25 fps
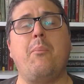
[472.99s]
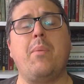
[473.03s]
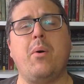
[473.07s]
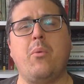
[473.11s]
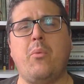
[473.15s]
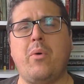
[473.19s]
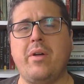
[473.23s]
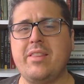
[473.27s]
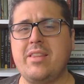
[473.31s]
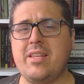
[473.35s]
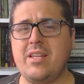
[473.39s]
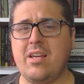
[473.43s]
But
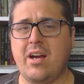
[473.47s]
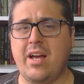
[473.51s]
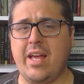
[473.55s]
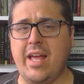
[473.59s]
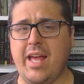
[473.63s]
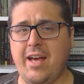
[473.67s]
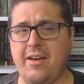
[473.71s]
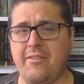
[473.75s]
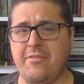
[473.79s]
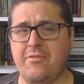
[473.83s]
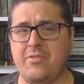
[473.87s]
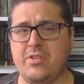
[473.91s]
one thing I
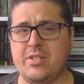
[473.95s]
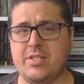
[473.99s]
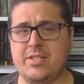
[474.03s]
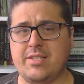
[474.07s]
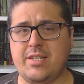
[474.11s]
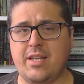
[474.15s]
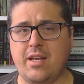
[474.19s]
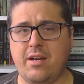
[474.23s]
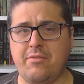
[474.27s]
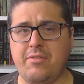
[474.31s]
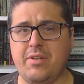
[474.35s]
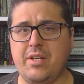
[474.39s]
have
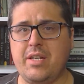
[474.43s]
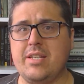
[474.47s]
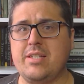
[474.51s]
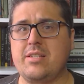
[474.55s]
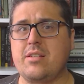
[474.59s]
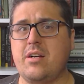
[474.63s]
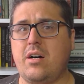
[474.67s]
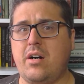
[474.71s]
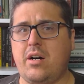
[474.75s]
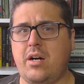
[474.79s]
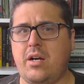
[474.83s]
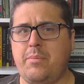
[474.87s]
discovered
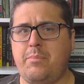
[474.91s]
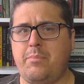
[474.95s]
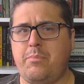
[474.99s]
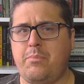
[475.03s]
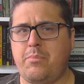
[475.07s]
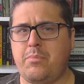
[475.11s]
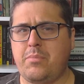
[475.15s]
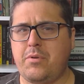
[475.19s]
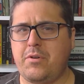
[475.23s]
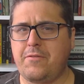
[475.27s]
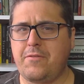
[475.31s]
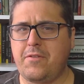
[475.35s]
is I
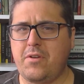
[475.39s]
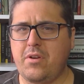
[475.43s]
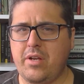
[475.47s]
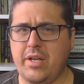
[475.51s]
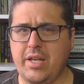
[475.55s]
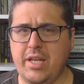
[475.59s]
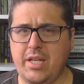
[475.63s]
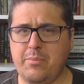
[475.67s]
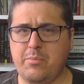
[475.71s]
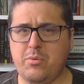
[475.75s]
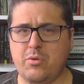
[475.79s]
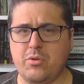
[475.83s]
prefer
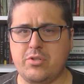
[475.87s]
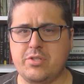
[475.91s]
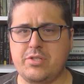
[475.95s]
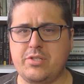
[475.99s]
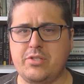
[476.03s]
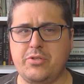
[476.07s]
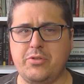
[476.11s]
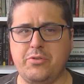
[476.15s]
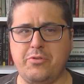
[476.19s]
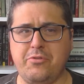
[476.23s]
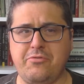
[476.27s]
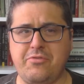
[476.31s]

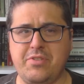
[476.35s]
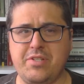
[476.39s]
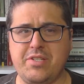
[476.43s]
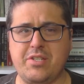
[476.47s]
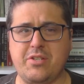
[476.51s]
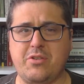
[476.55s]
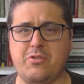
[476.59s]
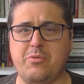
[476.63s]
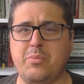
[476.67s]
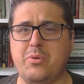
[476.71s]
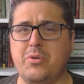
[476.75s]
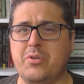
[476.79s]
ebooks to
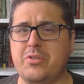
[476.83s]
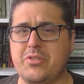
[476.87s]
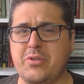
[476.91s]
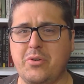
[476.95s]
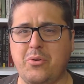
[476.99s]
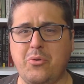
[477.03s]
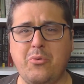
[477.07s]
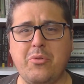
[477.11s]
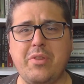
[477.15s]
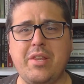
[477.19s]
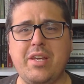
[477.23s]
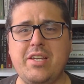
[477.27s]
physical books.
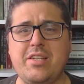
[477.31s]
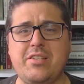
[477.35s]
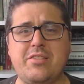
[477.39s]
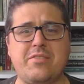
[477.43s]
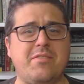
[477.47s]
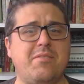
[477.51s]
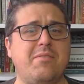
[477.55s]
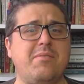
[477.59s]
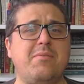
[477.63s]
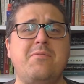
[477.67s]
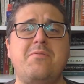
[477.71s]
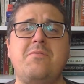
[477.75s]
All
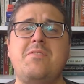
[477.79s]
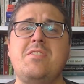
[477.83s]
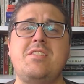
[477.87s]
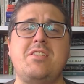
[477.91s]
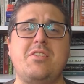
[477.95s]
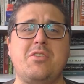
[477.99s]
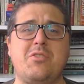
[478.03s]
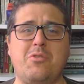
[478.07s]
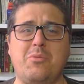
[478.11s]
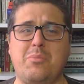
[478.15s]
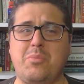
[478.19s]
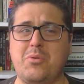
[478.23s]
these
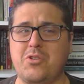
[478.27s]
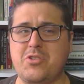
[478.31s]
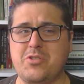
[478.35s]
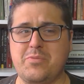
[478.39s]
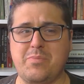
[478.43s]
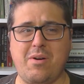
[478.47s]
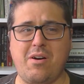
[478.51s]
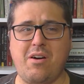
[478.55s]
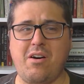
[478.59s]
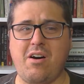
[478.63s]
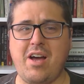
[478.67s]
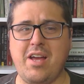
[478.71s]
physical books
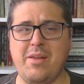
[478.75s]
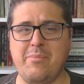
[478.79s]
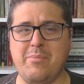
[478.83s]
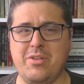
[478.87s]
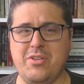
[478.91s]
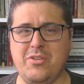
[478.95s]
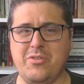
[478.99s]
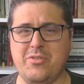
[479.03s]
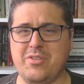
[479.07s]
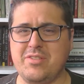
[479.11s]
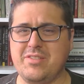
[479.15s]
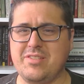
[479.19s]
behind
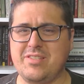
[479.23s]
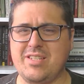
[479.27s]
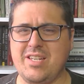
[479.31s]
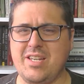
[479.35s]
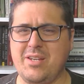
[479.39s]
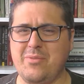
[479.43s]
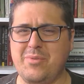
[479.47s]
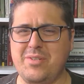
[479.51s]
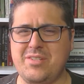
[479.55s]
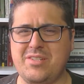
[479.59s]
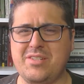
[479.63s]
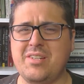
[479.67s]
me you can
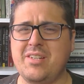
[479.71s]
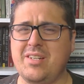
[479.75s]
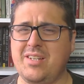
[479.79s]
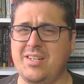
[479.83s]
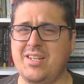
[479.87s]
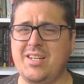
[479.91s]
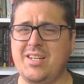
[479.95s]
see, which